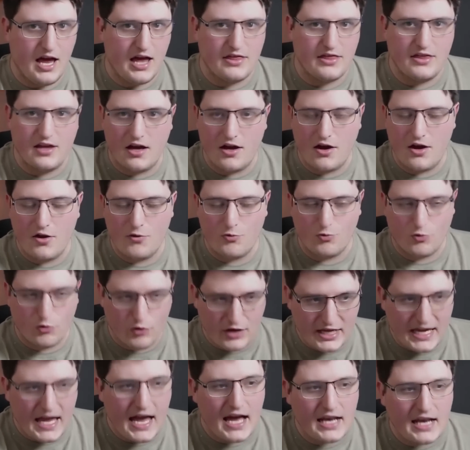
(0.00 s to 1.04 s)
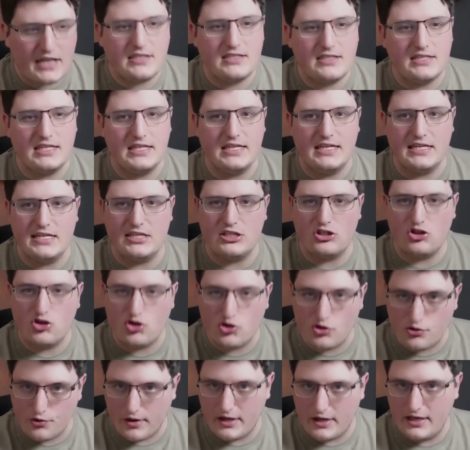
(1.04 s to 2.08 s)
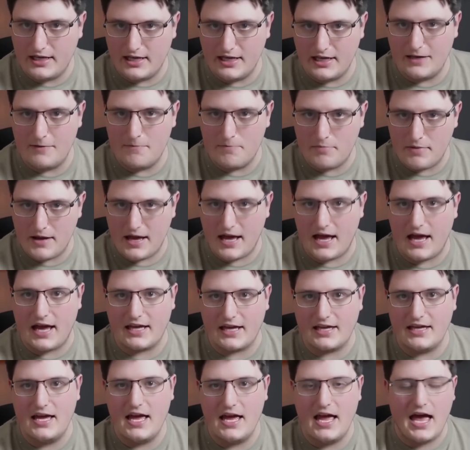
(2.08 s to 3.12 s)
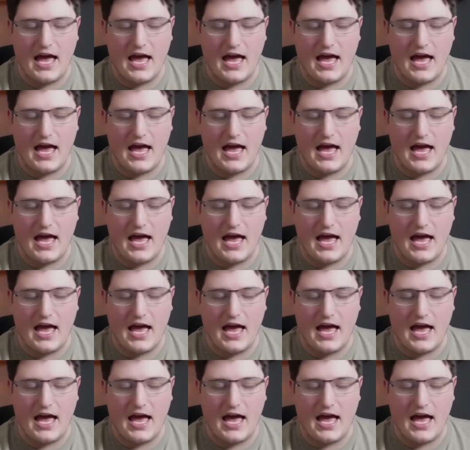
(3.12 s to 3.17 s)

that reality is striking back.